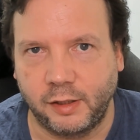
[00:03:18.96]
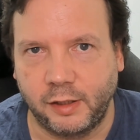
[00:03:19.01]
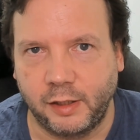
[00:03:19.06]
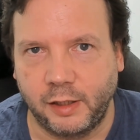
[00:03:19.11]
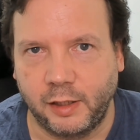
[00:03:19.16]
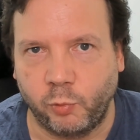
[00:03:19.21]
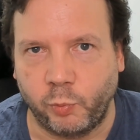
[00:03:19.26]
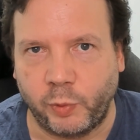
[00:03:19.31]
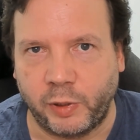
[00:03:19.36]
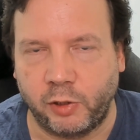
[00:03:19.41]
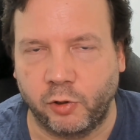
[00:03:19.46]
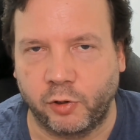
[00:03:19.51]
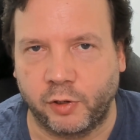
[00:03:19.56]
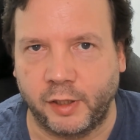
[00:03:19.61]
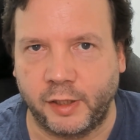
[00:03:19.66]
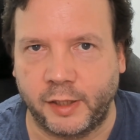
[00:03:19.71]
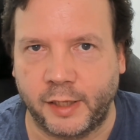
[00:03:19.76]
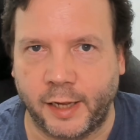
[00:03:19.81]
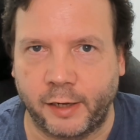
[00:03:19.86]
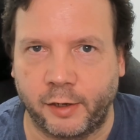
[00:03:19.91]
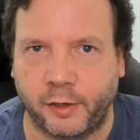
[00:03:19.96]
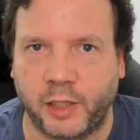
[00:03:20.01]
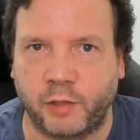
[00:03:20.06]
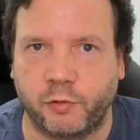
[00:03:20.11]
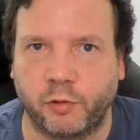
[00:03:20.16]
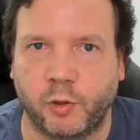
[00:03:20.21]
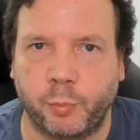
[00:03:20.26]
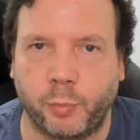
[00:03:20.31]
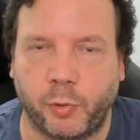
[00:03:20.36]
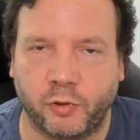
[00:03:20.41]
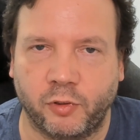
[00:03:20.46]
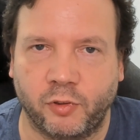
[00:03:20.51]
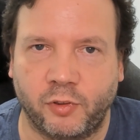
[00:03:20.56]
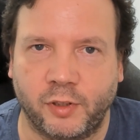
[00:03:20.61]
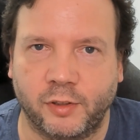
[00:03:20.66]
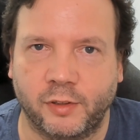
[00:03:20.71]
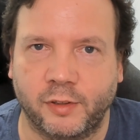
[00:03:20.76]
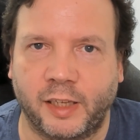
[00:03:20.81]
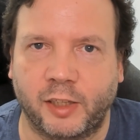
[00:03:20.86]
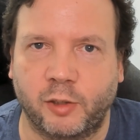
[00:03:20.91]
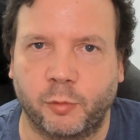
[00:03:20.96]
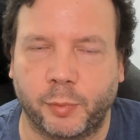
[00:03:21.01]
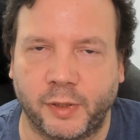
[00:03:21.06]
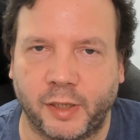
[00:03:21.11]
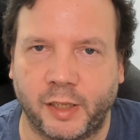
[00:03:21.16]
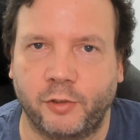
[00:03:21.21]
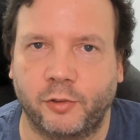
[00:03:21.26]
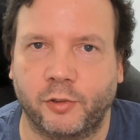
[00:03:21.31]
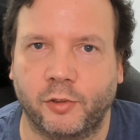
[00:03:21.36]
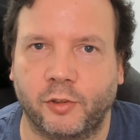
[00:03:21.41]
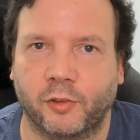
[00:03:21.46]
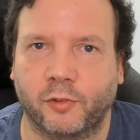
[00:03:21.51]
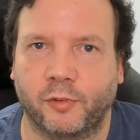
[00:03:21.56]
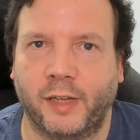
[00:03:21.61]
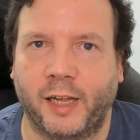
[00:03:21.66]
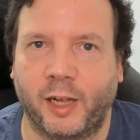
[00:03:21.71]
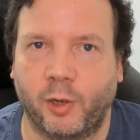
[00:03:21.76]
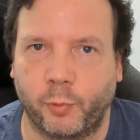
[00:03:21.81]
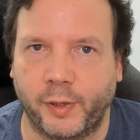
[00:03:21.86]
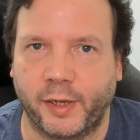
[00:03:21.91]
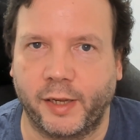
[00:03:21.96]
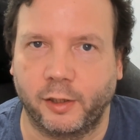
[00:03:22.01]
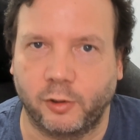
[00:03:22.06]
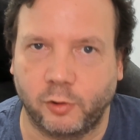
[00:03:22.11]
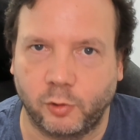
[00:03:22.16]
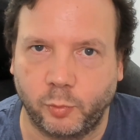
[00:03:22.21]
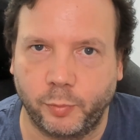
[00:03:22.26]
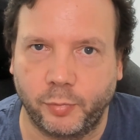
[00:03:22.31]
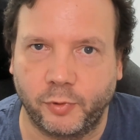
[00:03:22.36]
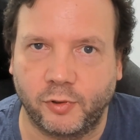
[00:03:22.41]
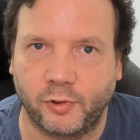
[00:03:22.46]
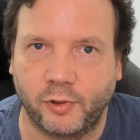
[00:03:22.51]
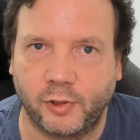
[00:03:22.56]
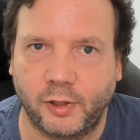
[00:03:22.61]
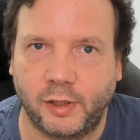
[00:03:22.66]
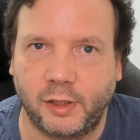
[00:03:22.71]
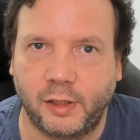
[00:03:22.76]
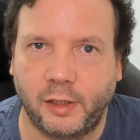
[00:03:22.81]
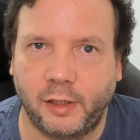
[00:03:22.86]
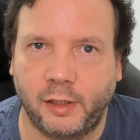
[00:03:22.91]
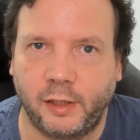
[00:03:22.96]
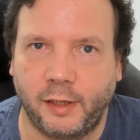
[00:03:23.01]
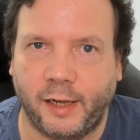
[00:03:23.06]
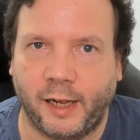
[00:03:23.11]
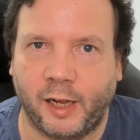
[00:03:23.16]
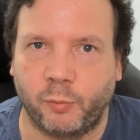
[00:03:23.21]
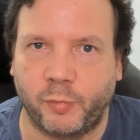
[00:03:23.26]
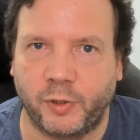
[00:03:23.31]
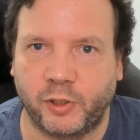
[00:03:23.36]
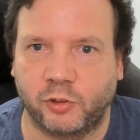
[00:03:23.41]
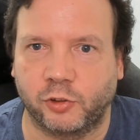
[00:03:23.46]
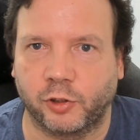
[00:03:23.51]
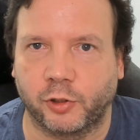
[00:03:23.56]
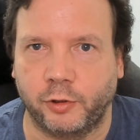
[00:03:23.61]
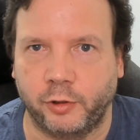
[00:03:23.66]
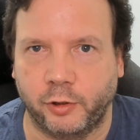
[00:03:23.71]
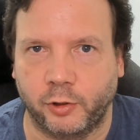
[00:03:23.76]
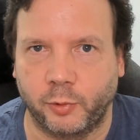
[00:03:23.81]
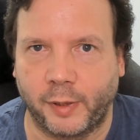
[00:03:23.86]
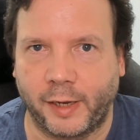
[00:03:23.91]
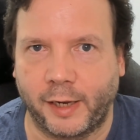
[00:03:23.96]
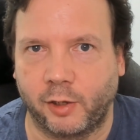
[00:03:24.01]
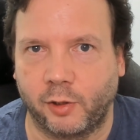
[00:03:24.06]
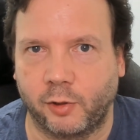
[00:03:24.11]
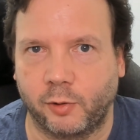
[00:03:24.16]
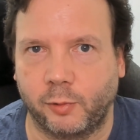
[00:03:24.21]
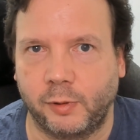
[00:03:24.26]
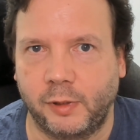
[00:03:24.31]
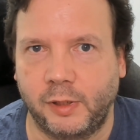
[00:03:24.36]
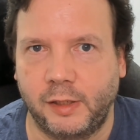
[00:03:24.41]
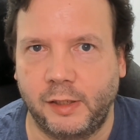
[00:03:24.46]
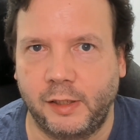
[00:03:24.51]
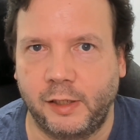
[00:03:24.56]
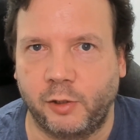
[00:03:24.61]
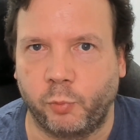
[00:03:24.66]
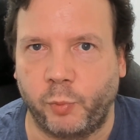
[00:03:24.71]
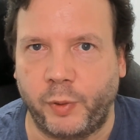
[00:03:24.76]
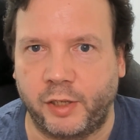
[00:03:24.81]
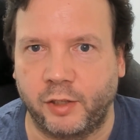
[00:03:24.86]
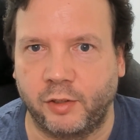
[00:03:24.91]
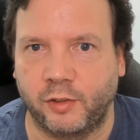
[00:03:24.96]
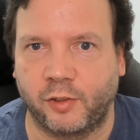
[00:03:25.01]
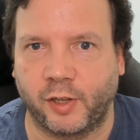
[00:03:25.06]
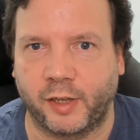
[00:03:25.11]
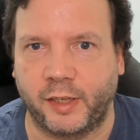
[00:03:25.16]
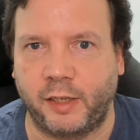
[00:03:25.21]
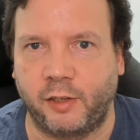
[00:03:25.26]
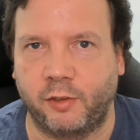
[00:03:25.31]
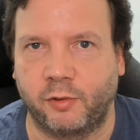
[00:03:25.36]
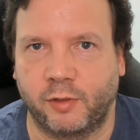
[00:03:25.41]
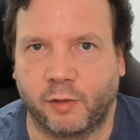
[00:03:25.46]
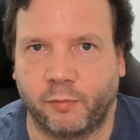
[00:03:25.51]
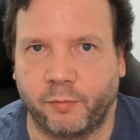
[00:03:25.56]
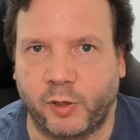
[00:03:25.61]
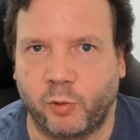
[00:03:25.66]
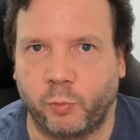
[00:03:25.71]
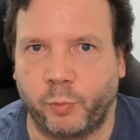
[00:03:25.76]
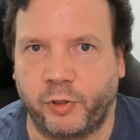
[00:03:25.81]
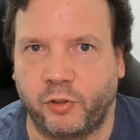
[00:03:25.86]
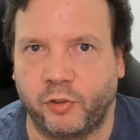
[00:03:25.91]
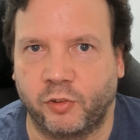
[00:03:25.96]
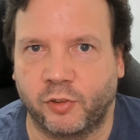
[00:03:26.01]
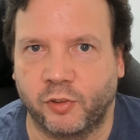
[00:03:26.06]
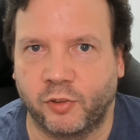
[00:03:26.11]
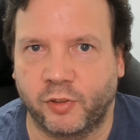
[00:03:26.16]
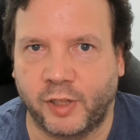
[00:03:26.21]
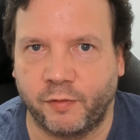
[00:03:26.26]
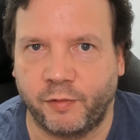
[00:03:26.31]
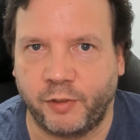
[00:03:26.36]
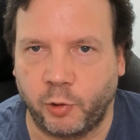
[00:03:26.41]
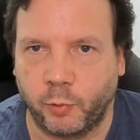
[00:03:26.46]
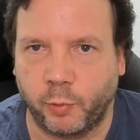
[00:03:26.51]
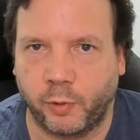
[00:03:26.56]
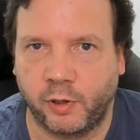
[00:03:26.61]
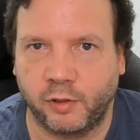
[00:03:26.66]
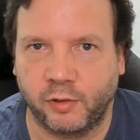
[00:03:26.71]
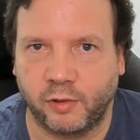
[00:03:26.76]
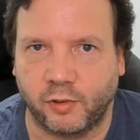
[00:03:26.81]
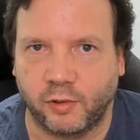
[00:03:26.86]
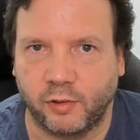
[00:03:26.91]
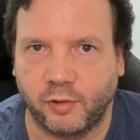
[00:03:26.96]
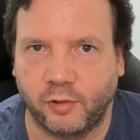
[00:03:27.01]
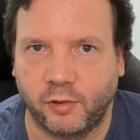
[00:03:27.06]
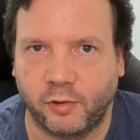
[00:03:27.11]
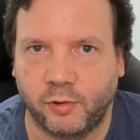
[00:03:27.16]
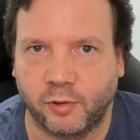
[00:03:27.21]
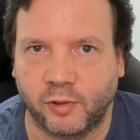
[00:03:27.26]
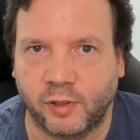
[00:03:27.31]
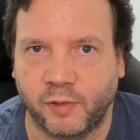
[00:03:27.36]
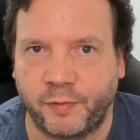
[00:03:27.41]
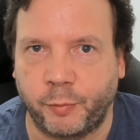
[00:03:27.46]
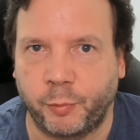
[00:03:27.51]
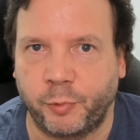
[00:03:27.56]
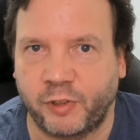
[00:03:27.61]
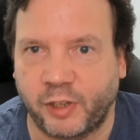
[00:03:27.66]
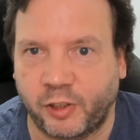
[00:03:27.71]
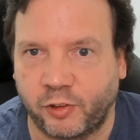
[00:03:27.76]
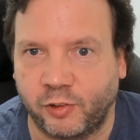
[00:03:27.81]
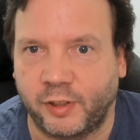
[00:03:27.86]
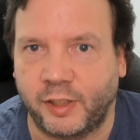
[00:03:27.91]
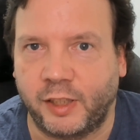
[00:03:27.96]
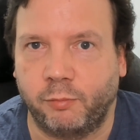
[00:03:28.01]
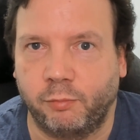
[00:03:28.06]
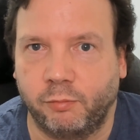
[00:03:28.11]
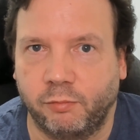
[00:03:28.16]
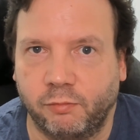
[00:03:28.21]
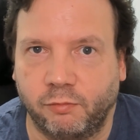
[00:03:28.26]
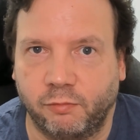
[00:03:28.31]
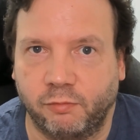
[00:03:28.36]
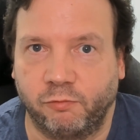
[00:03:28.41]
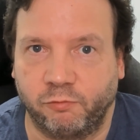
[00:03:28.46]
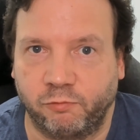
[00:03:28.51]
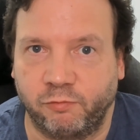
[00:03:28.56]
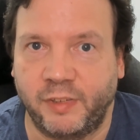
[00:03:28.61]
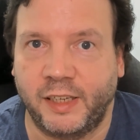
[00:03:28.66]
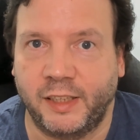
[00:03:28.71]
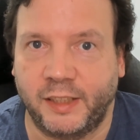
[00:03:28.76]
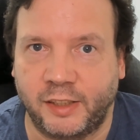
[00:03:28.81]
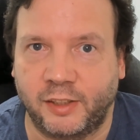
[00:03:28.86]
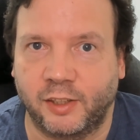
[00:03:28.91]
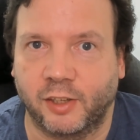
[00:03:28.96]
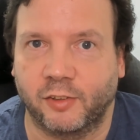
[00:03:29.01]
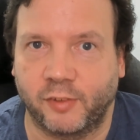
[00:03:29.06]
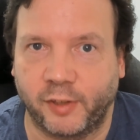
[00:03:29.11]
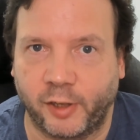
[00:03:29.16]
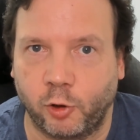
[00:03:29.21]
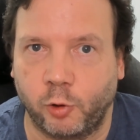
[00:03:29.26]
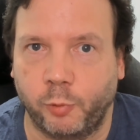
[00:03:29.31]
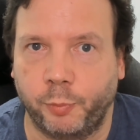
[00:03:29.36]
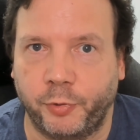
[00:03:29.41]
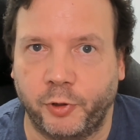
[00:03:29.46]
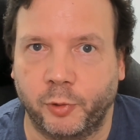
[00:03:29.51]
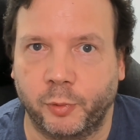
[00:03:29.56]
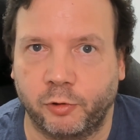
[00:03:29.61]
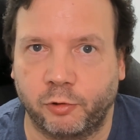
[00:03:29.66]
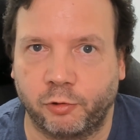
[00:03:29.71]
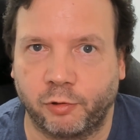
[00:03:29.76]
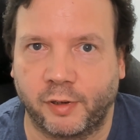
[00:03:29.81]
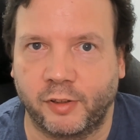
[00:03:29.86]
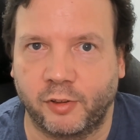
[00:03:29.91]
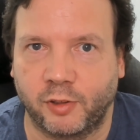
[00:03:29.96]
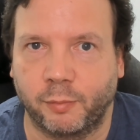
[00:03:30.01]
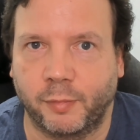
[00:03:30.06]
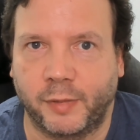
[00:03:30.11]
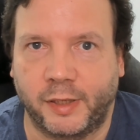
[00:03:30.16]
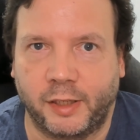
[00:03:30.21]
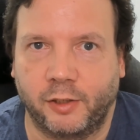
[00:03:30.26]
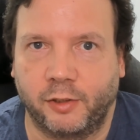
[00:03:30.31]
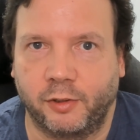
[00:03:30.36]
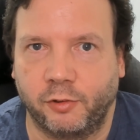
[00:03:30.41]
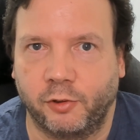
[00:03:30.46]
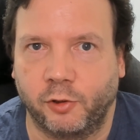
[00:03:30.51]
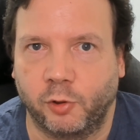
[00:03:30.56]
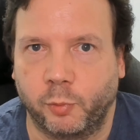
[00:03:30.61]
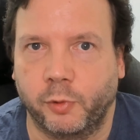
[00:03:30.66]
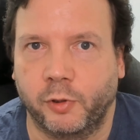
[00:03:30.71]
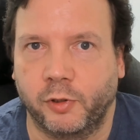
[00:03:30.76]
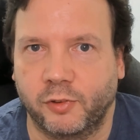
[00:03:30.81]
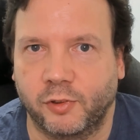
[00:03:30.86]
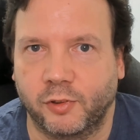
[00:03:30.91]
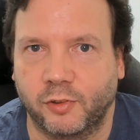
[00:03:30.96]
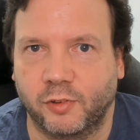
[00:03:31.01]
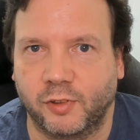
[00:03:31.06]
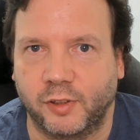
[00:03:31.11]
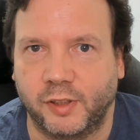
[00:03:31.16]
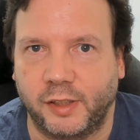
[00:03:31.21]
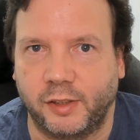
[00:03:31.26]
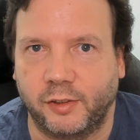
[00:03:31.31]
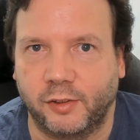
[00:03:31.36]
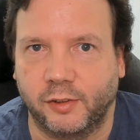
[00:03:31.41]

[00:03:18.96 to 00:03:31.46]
We'll look at the AI's responses and explanations and how it helps, and we'll show you how we can take something which is just giving you answers to something which actually really does help you and tries to make your work succeed.